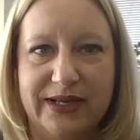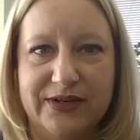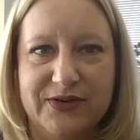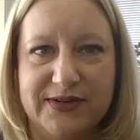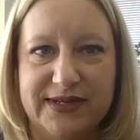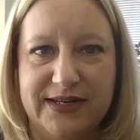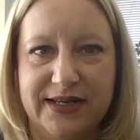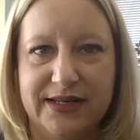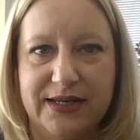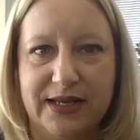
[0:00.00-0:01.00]
interested
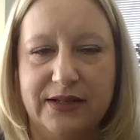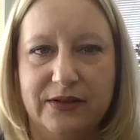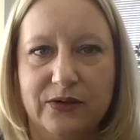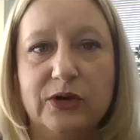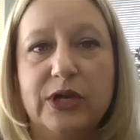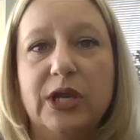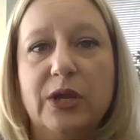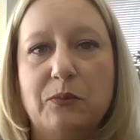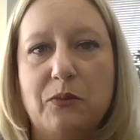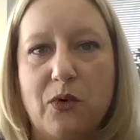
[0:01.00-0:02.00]
in
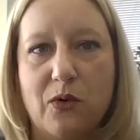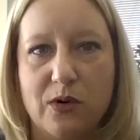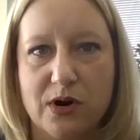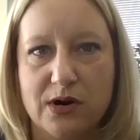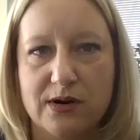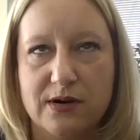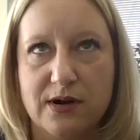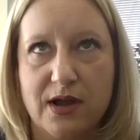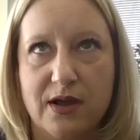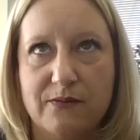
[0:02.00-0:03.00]
learning more
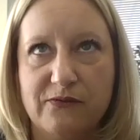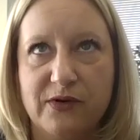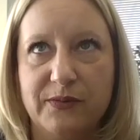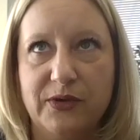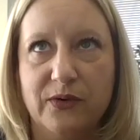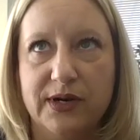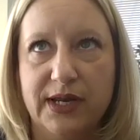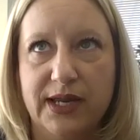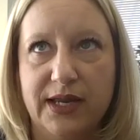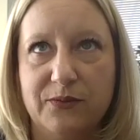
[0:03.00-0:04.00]
from you on
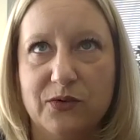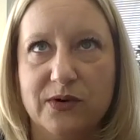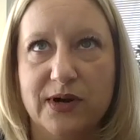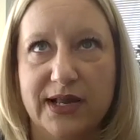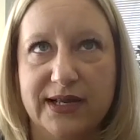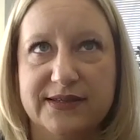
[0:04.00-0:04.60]
a more,